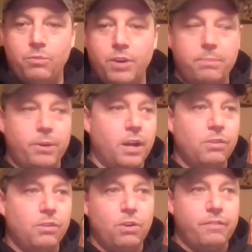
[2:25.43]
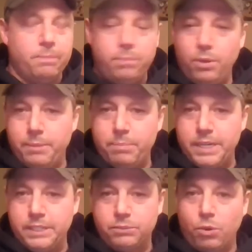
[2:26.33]
but I'll go over and pull my
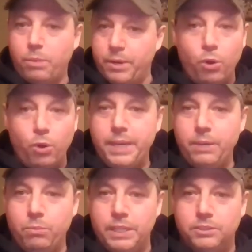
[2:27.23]
buddy's rope and hope he wins,